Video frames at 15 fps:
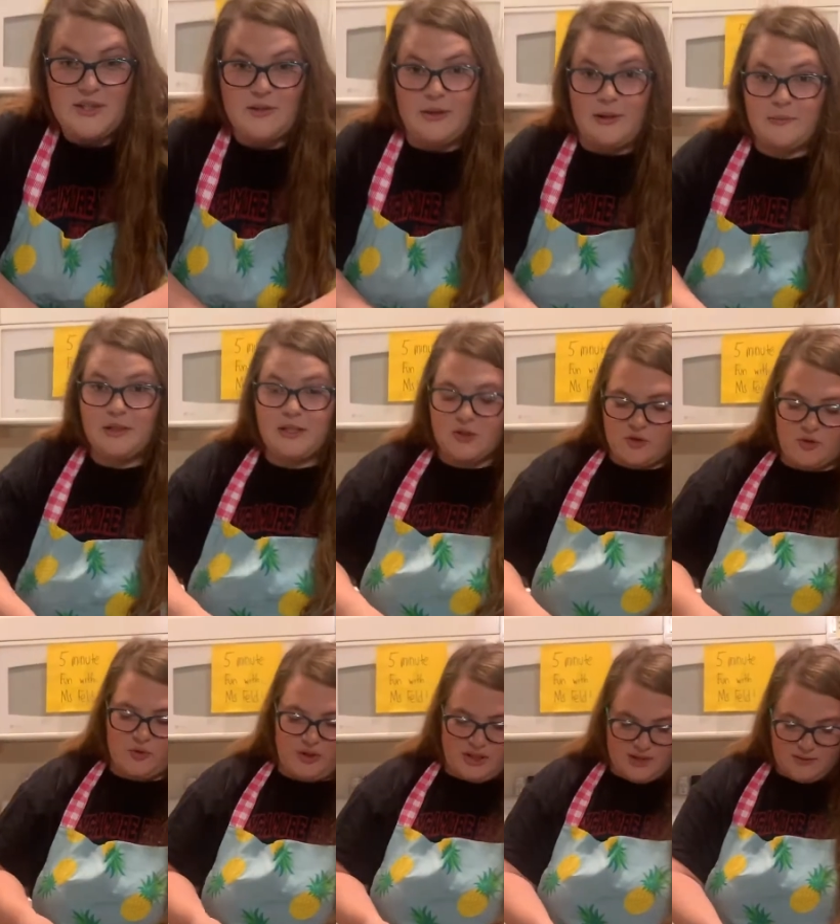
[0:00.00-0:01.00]
I'm gonna
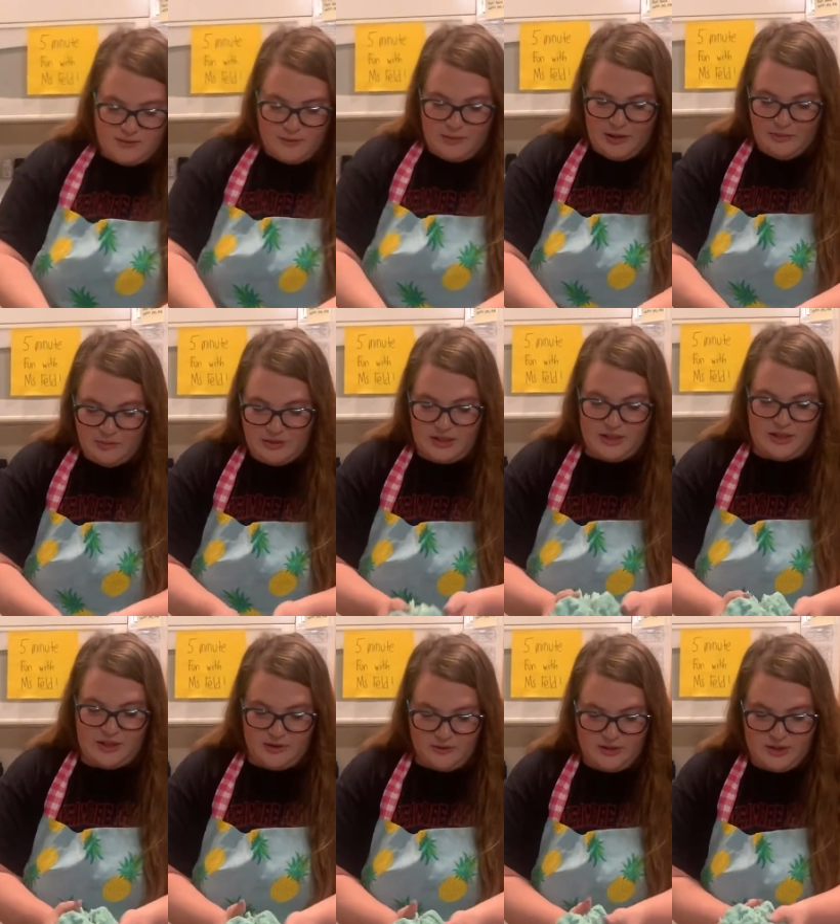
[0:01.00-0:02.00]
transfer my
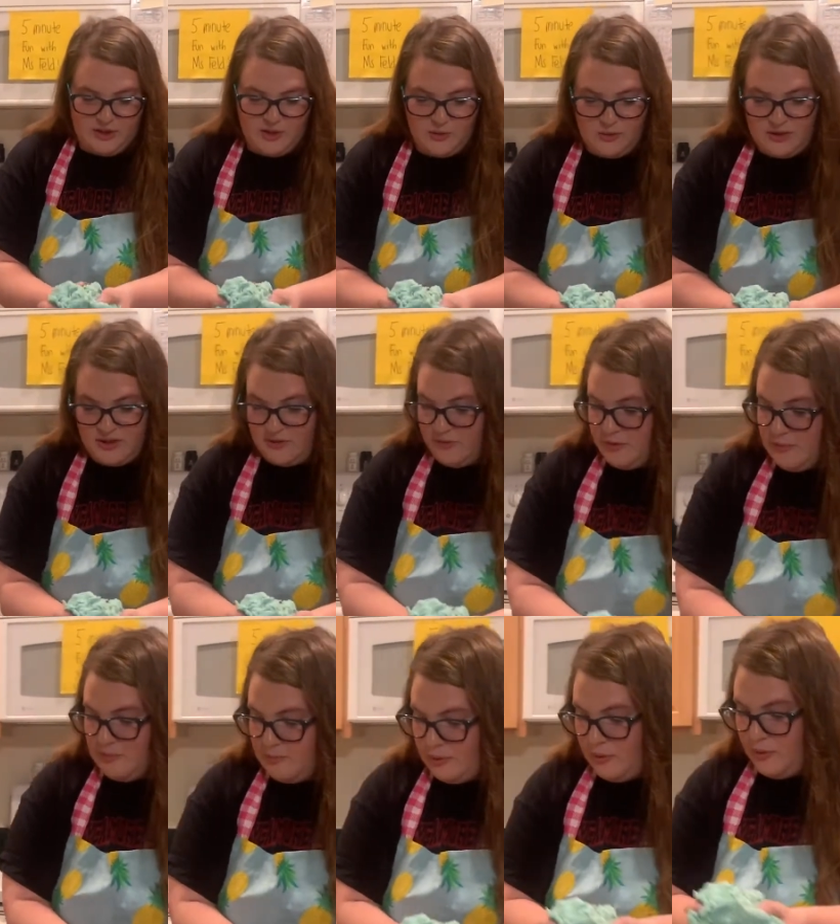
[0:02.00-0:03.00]
Play-Doh into a
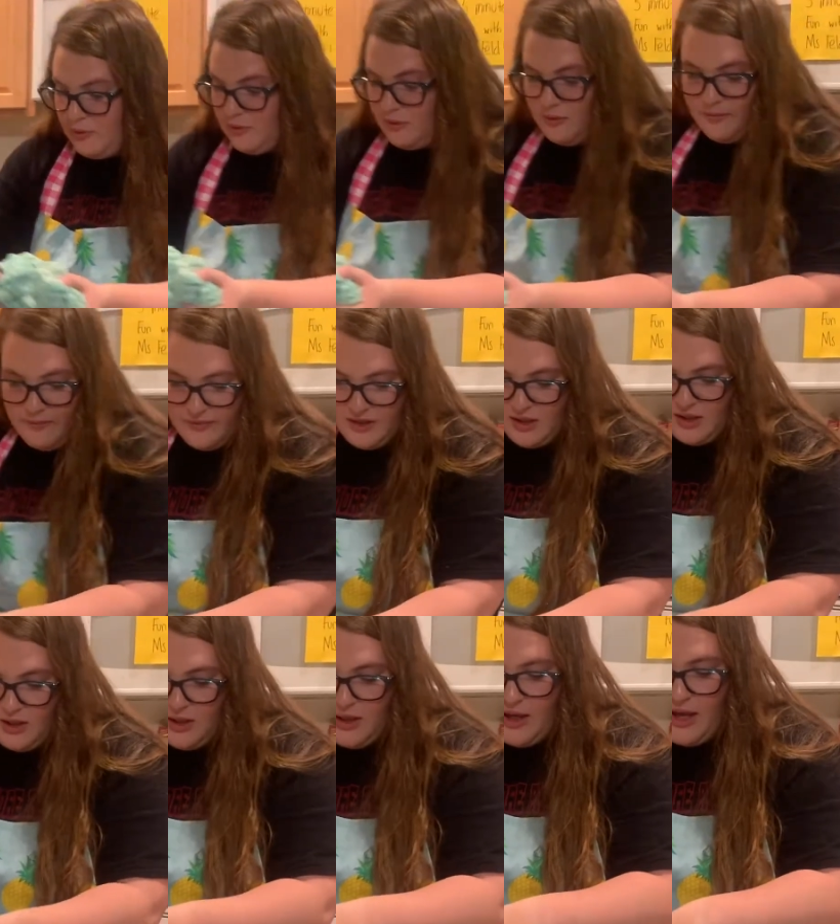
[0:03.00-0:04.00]
different bowl,
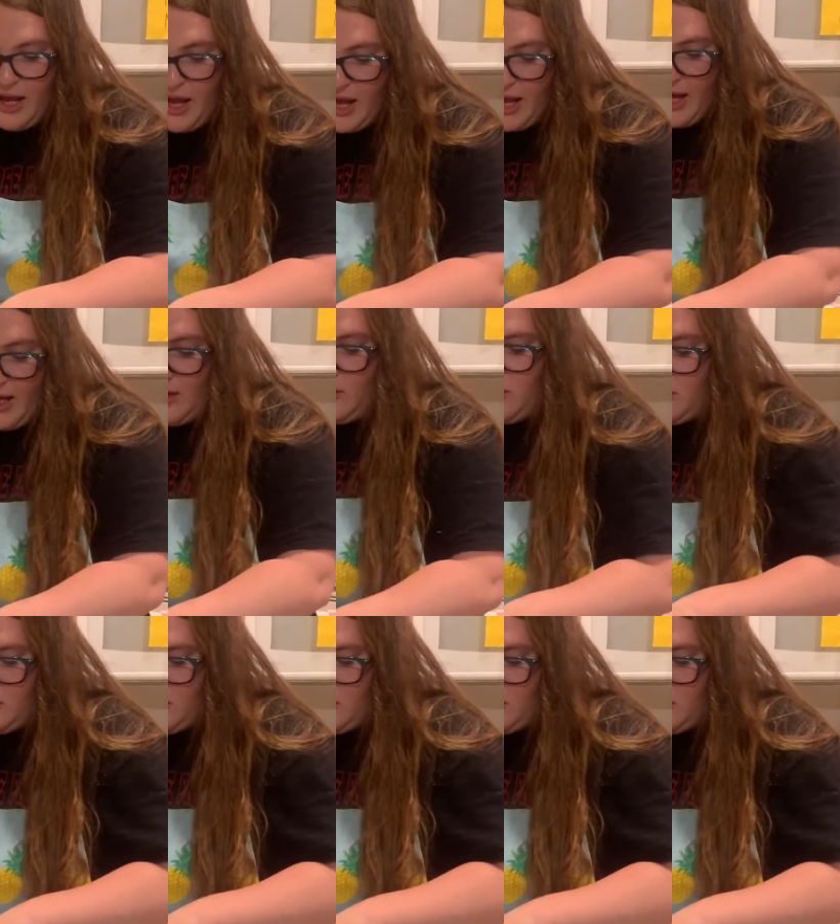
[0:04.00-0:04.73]
and